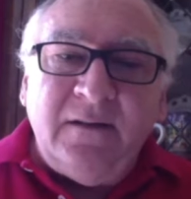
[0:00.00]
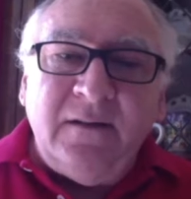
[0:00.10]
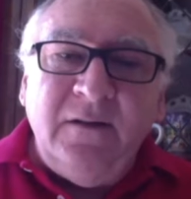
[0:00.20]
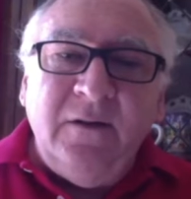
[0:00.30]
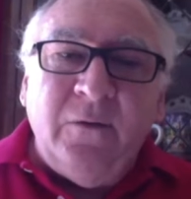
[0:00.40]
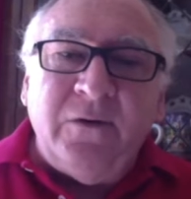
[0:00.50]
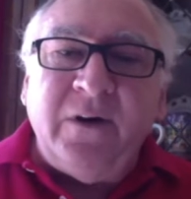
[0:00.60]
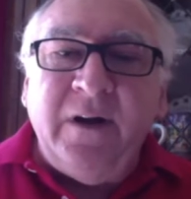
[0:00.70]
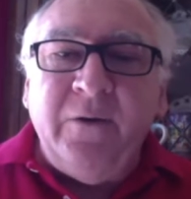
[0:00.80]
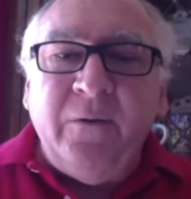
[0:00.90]
we're
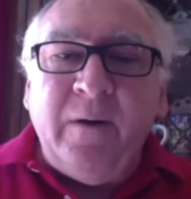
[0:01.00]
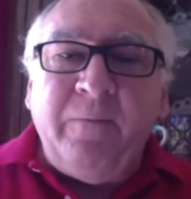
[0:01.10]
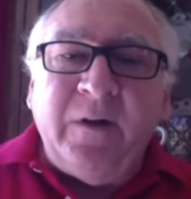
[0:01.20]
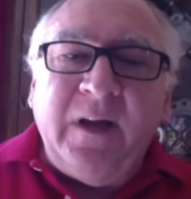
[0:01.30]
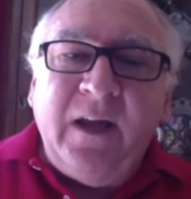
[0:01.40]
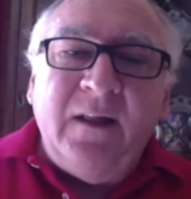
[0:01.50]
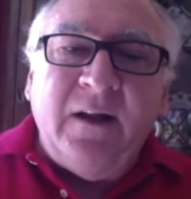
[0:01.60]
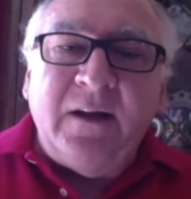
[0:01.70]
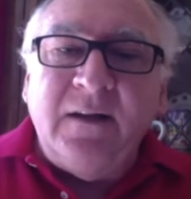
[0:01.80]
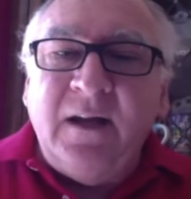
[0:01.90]
trying to replicate
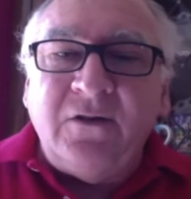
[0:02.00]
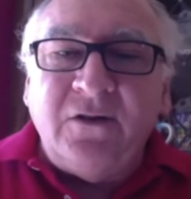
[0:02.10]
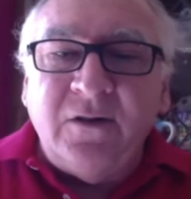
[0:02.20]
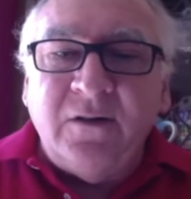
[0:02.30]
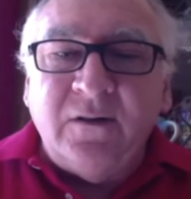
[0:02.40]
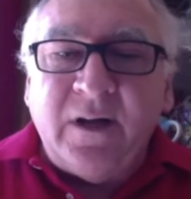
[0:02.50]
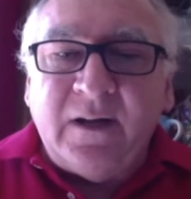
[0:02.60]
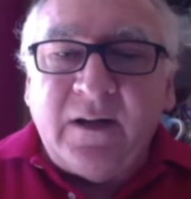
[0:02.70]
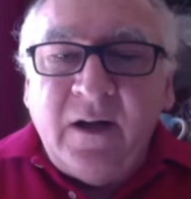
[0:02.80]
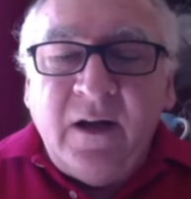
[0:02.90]
like nature,
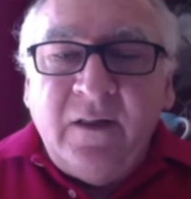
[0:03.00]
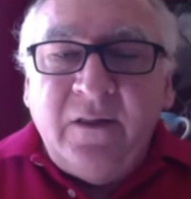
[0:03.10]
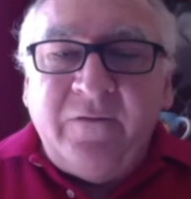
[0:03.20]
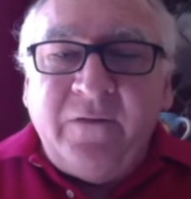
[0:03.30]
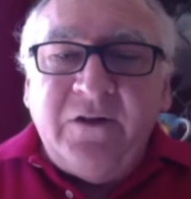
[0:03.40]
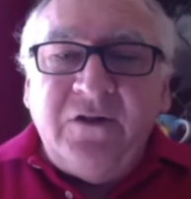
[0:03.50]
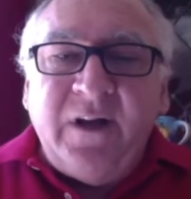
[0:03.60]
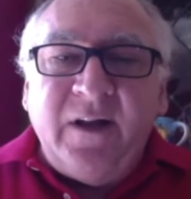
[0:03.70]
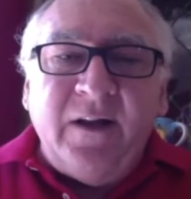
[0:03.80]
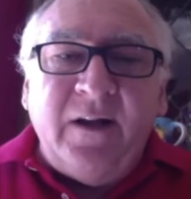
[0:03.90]
like the
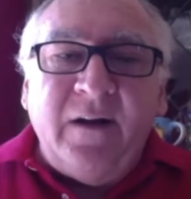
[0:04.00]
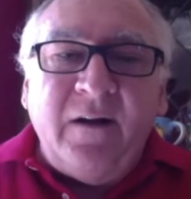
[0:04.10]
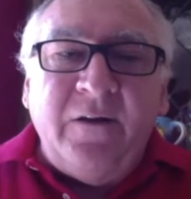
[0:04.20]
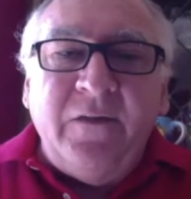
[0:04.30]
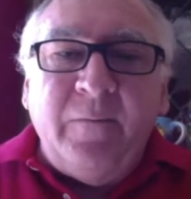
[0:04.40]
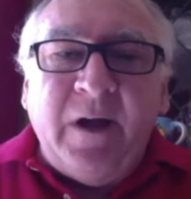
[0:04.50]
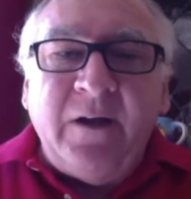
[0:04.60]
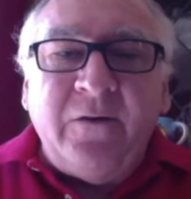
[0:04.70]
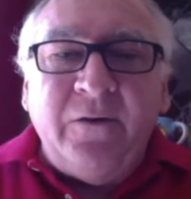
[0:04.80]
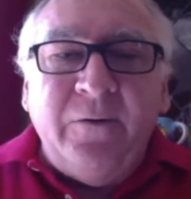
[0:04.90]
flagella on the
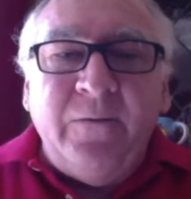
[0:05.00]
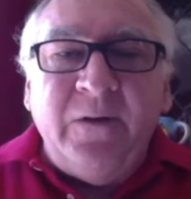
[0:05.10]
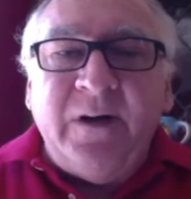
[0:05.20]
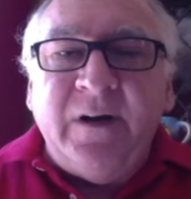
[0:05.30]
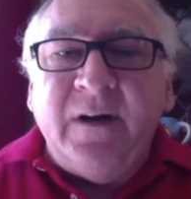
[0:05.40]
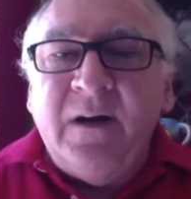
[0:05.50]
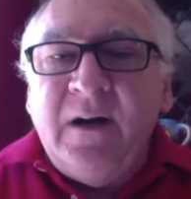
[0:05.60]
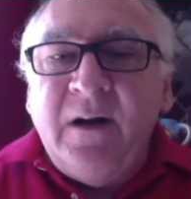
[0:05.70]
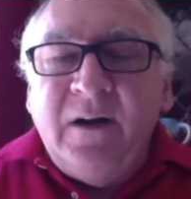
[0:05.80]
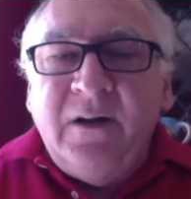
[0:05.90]
microbe there,
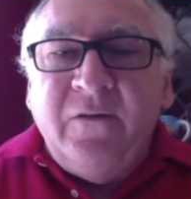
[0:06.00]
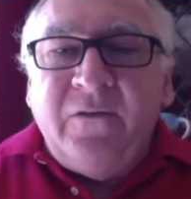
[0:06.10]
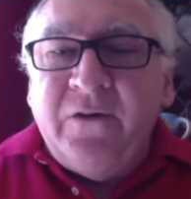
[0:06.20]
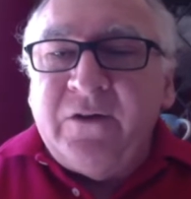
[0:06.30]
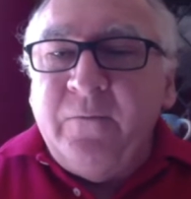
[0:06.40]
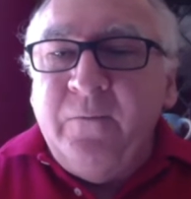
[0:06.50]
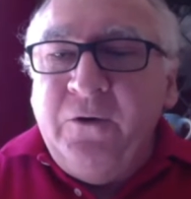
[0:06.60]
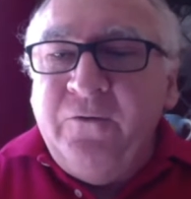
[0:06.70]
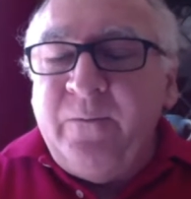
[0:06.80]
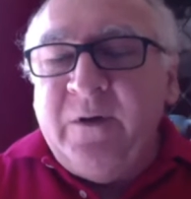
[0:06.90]
for the
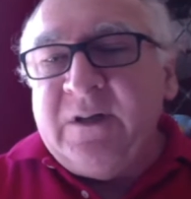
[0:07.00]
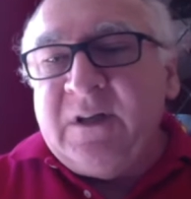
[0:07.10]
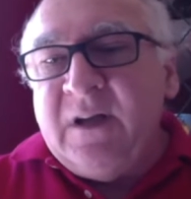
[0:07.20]
movement.